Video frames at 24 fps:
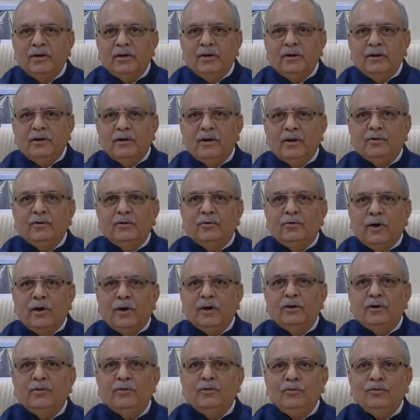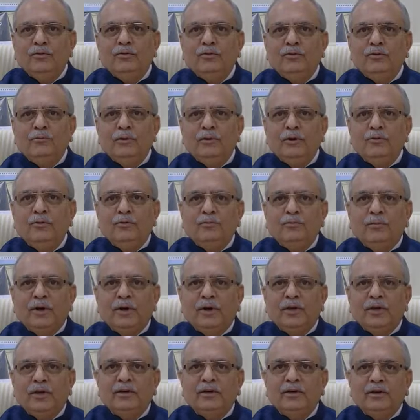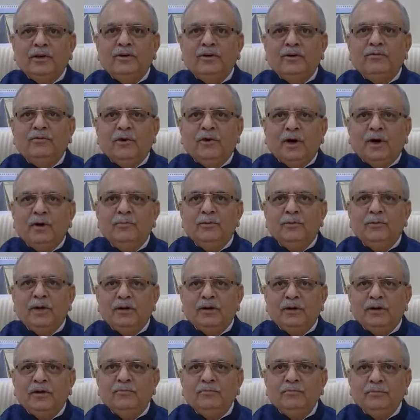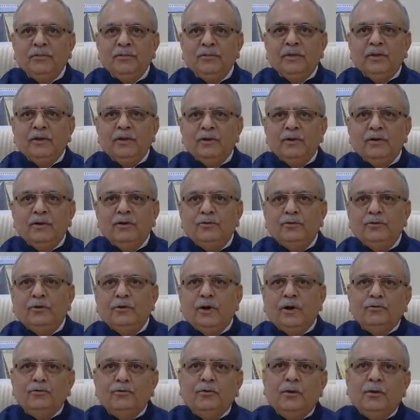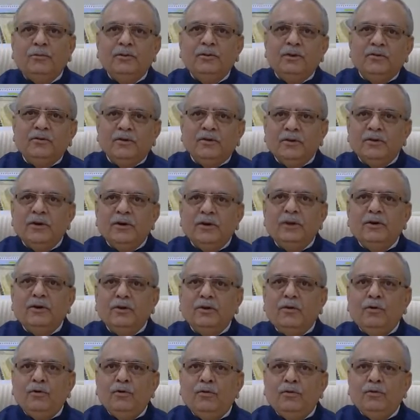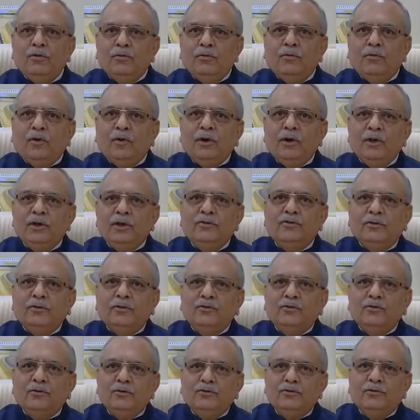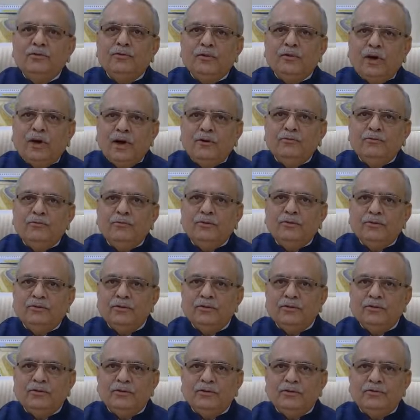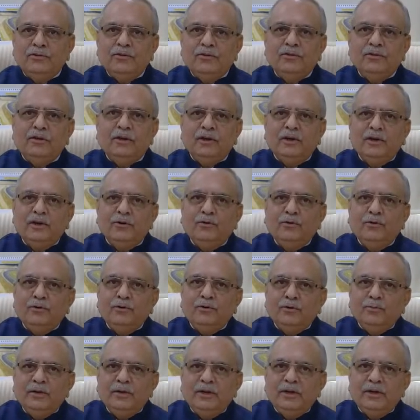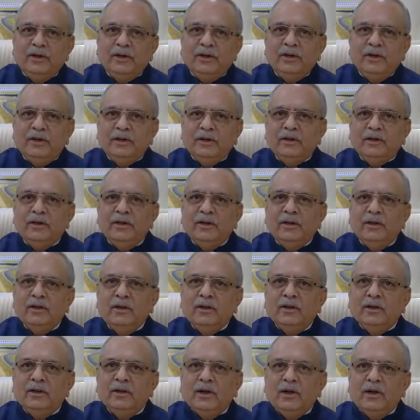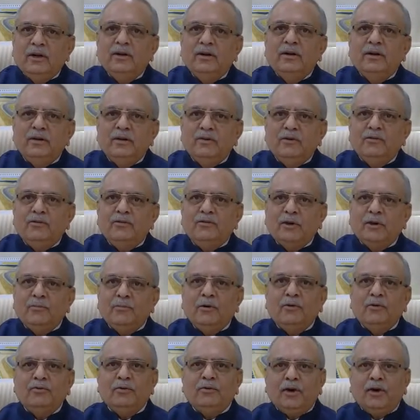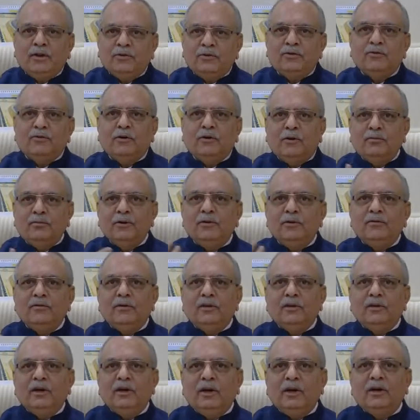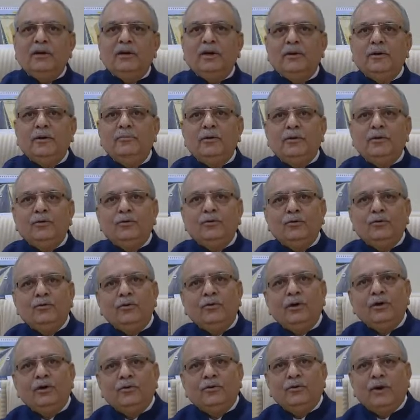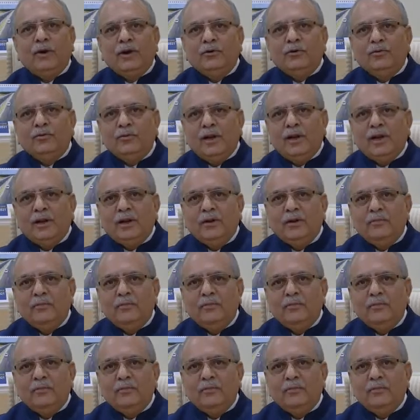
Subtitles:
Now the one who is able to predict it far better, you have to obviously then know what each of those armed forces are physically going to be needing, and some of us obviously are able to do it quite well.